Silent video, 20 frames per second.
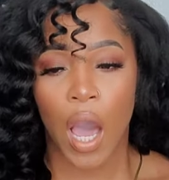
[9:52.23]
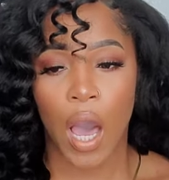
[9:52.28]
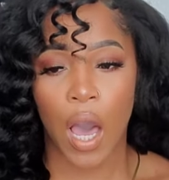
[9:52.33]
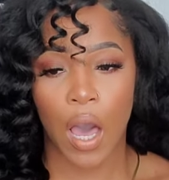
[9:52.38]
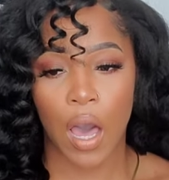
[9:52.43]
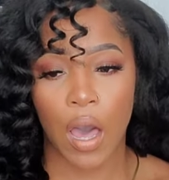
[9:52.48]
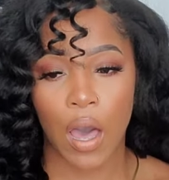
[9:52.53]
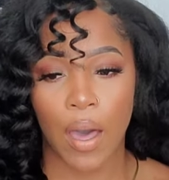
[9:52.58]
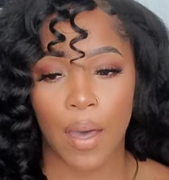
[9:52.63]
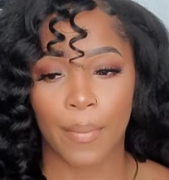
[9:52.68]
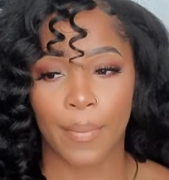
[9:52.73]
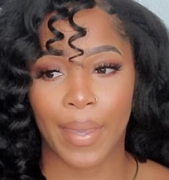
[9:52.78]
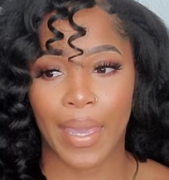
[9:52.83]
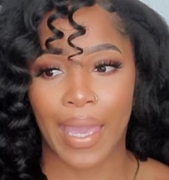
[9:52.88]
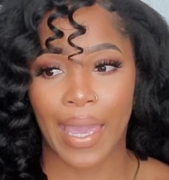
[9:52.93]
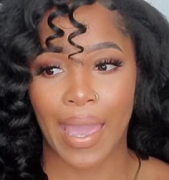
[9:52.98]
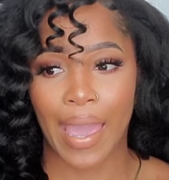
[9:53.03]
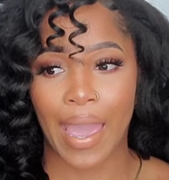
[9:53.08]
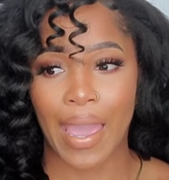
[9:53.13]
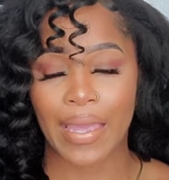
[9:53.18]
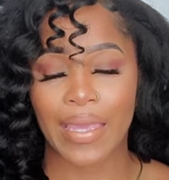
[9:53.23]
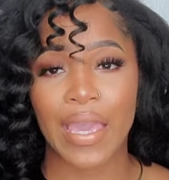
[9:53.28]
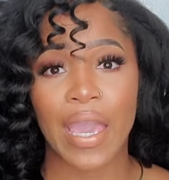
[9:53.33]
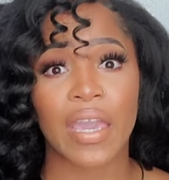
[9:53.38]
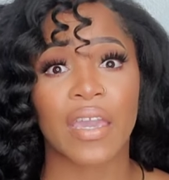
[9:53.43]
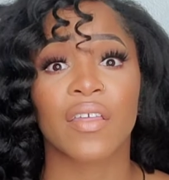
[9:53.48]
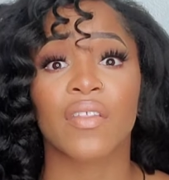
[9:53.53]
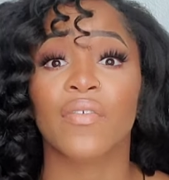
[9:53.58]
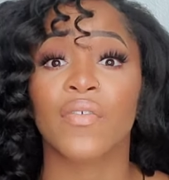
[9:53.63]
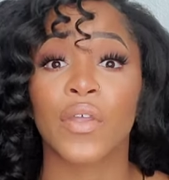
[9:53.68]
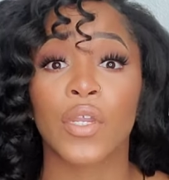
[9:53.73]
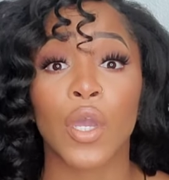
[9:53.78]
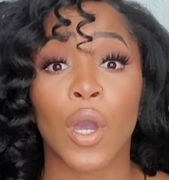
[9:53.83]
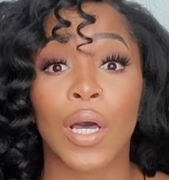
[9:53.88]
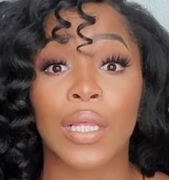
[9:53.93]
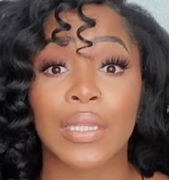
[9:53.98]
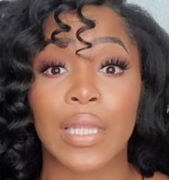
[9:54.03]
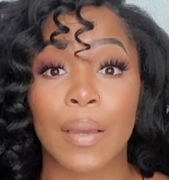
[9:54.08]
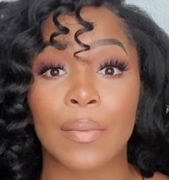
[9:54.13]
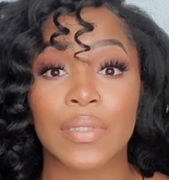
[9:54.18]
Um, and yeah give this video
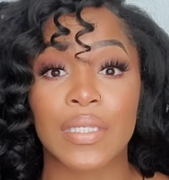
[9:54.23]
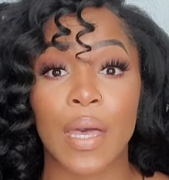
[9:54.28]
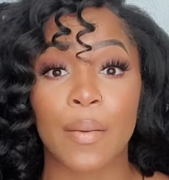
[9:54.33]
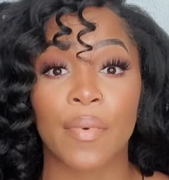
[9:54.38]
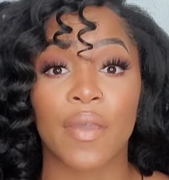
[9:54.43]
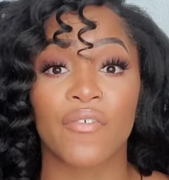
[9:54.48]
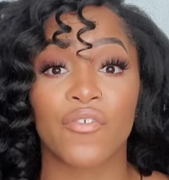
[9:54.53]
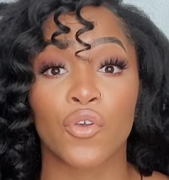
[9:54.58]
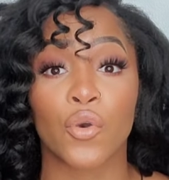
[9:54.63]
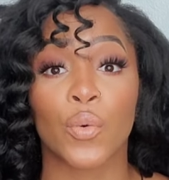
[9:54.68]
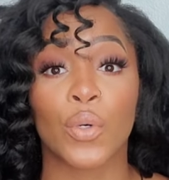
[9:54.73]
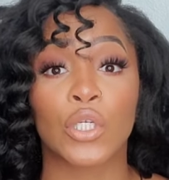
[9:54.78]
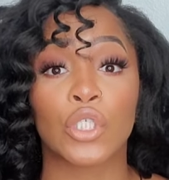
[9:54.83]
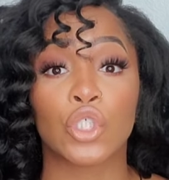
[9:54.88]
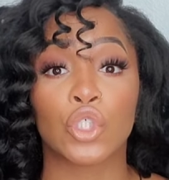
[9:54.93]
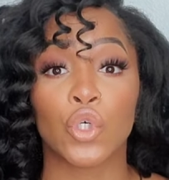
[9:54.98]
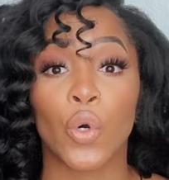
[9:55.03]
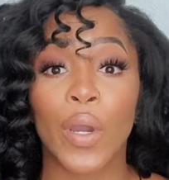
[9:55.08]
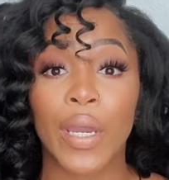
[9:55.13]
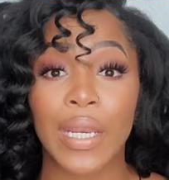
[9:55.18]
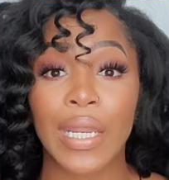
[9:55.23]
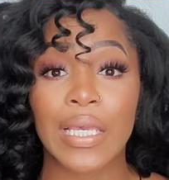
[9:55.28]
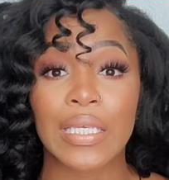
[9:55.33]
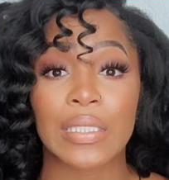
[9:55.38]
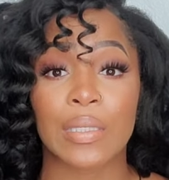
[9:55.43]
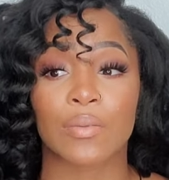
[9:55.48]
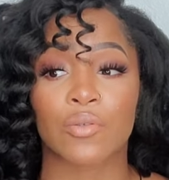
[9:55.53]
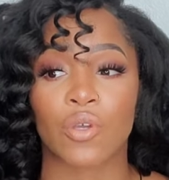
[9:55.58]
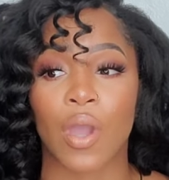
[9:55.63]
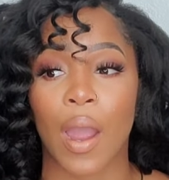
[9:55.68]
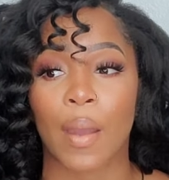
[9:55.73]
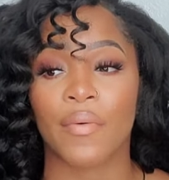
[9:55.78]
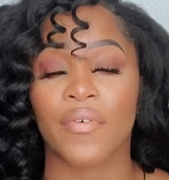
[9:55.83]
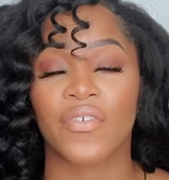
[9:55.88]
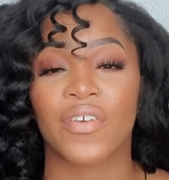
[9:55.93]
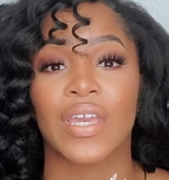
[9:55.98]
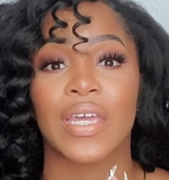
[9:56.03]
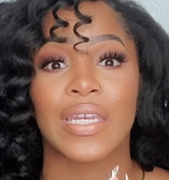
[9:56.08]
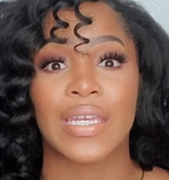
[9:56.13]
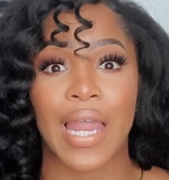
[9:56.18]
a thumbs up if you enjoyed it subscribe
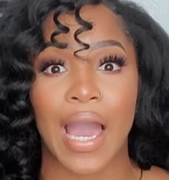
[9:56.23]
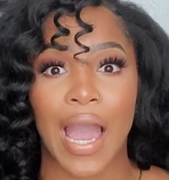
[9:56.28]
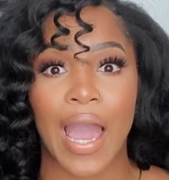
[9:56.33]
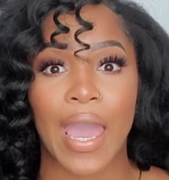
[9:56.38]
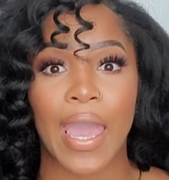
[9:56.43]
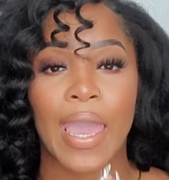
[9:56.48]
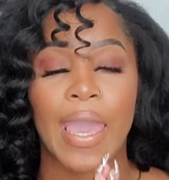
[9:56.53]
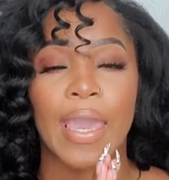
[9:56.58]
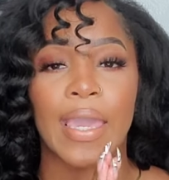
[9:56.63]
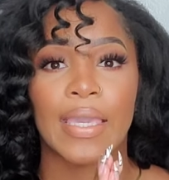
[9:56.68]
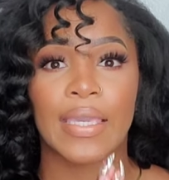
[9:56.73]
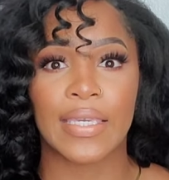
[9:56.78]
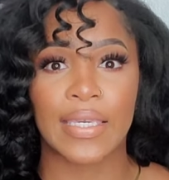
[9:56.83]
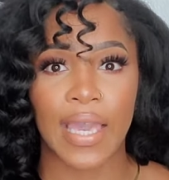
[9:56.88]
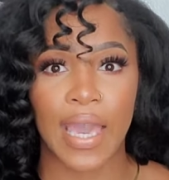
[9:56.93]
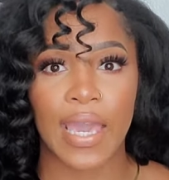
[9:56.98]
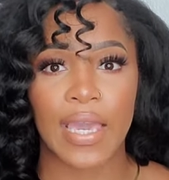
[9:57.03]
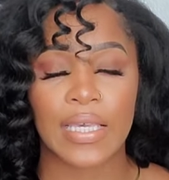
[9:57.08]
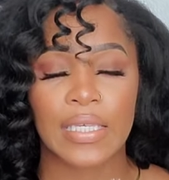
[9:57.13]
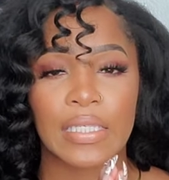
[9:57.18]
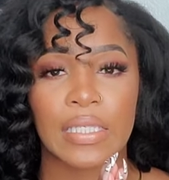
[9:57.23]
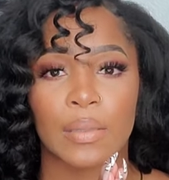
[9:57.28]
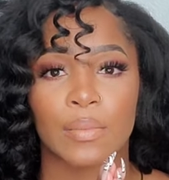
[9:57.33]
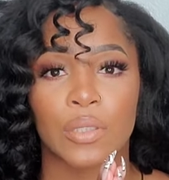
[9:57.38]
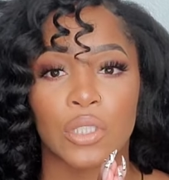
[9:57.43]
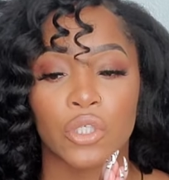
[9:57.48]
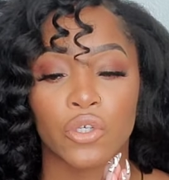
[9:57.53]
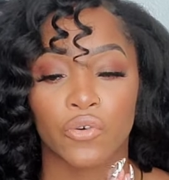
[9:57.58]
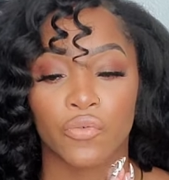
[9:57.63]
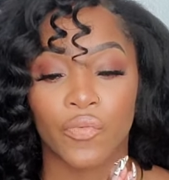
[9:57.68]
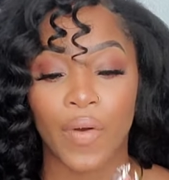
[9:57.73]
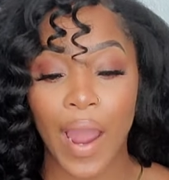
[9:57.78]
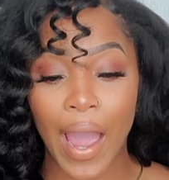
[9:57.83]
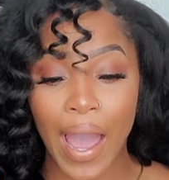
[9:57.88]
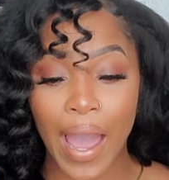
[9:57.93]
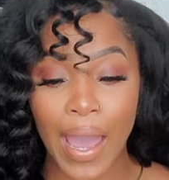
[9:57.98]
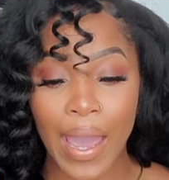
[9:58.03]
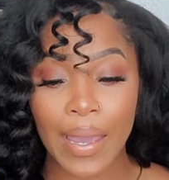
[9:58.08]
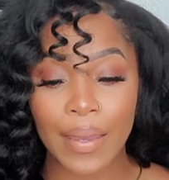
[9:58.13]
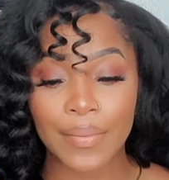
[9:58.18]
if you're not yet
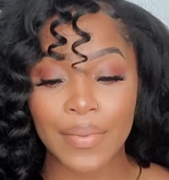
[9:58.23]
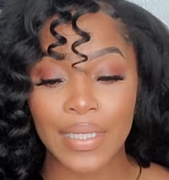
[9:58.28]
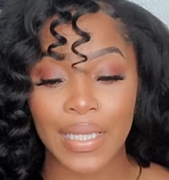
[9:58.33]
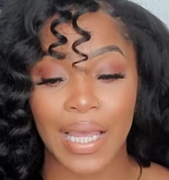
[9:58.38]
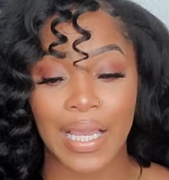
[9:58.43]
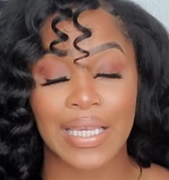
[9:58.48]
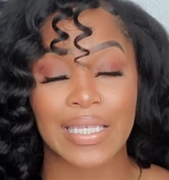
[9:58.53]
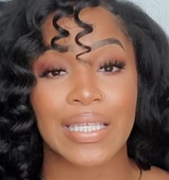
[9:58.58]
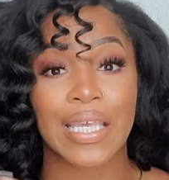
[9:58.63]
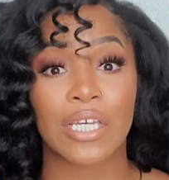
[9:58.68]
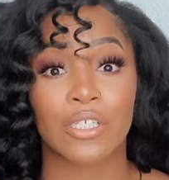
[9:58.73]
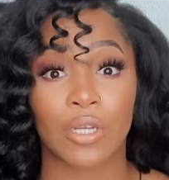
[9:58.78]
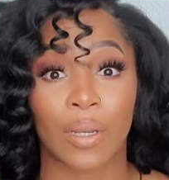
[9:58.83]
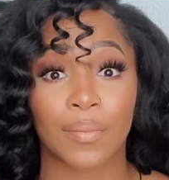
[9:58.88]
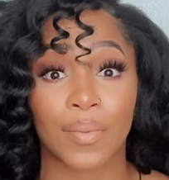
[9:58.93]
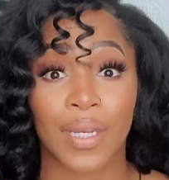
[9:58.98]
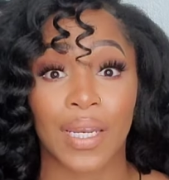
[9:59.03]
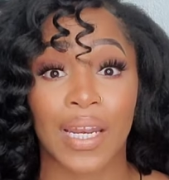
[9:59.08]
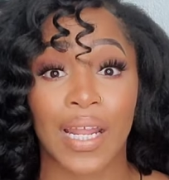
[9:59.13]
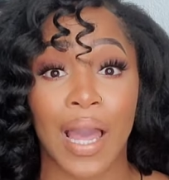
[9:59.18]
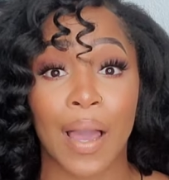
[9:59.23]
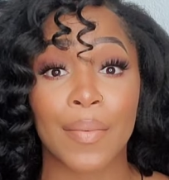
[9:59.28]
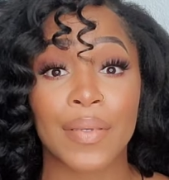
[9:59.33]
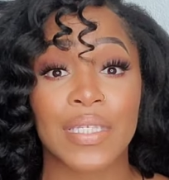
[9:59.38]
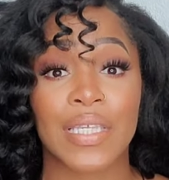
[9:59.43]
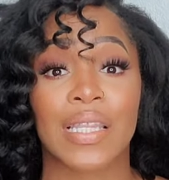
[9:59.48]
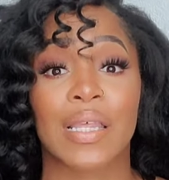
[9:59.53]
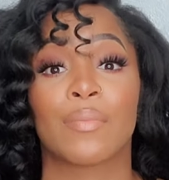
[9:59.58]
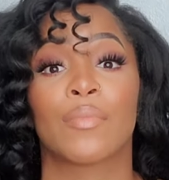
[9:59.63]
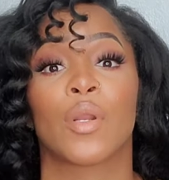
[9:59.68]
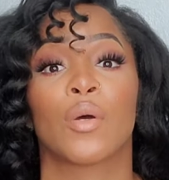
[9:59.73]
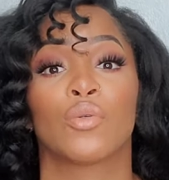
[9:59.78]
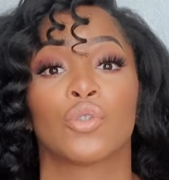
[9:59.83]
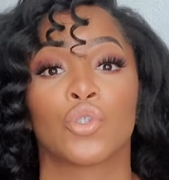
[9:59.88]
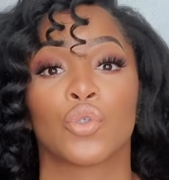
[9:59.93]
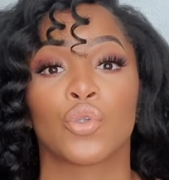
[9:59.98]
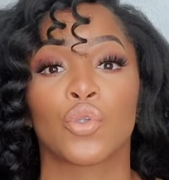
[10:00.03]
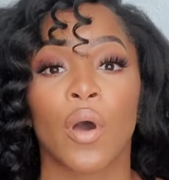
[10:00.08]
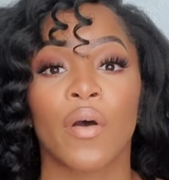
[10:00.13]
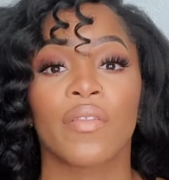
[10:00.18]
subscribed like i said drop down in the comments and let me know what
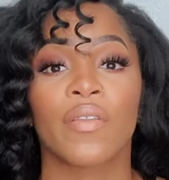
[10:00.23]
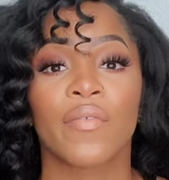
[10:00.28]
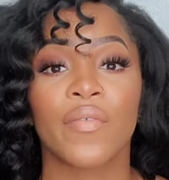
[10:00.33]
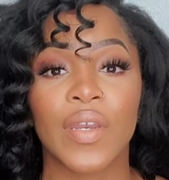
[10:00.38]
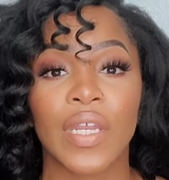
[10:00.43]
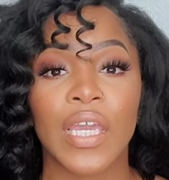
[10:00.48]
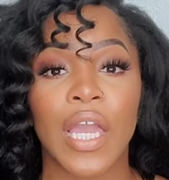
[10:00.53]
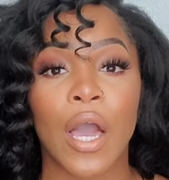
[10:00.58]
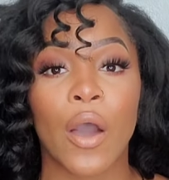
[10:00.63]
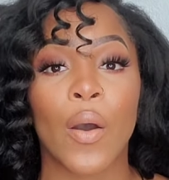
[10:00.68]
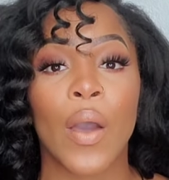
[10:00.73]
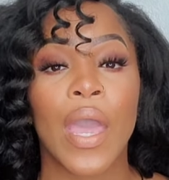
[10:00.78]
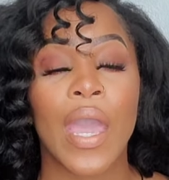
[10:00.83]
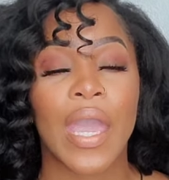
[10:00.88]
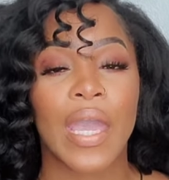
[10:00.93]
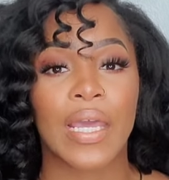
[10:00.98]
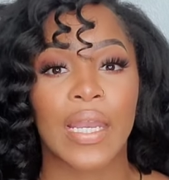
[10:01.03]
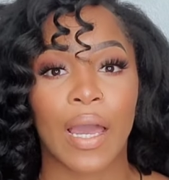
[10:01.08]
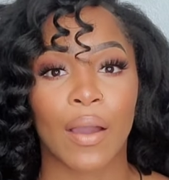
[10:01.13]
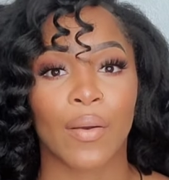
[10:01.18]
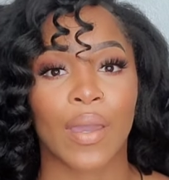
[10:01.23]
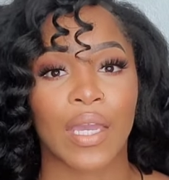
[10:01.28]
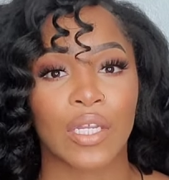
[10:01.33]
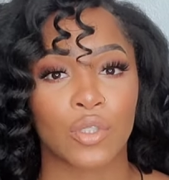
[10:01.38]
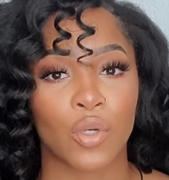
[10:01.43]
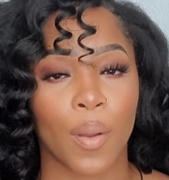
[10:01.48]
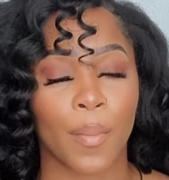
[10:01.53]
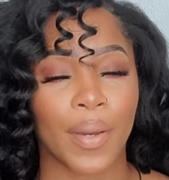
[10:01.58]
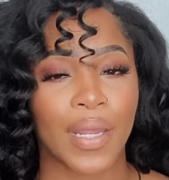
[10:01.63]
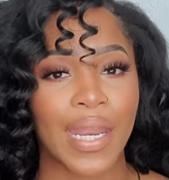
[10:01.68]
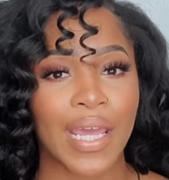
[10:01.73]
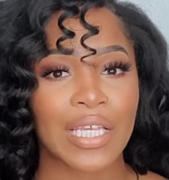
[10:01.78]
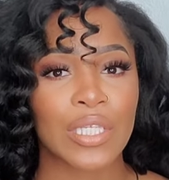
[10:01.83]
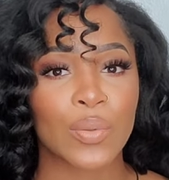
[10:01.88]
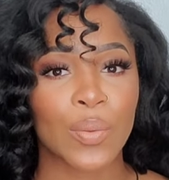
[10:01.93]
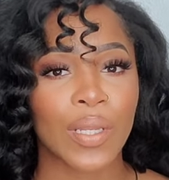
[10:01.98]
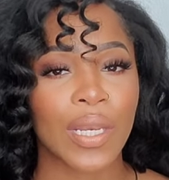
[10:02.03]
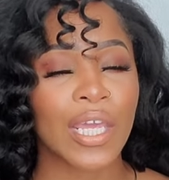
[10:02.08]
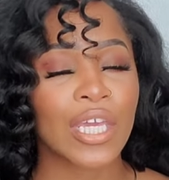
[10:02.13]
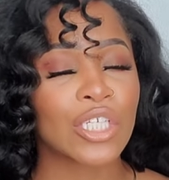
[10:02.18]
you thought of the video and i'll catch you in my
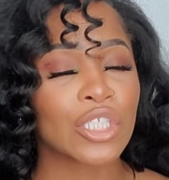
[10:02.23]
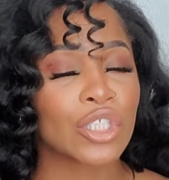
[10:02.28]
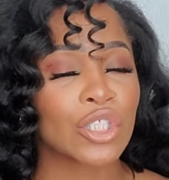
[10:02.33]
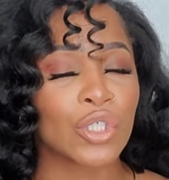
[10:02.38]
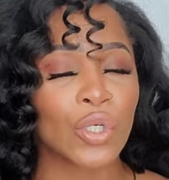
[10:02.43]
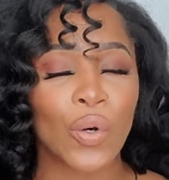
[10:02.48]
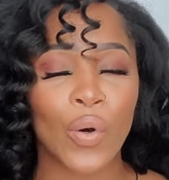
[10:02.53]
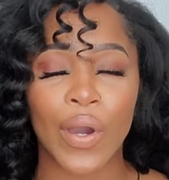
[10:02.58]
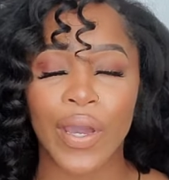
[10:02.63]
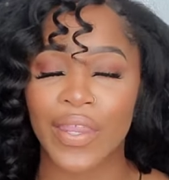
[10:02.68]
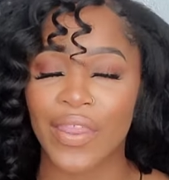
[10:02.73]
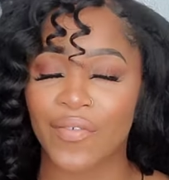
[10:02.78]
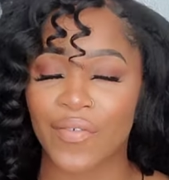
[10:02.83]
next one enjoy